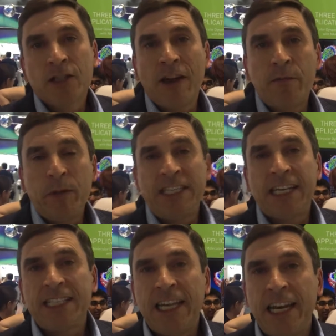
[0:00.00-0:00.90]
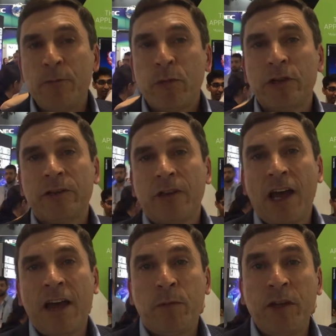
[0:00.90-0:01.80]
So FP16 input,
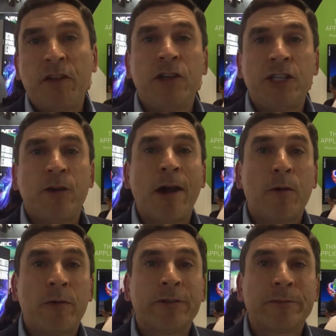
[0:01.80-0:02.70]
FP32 output.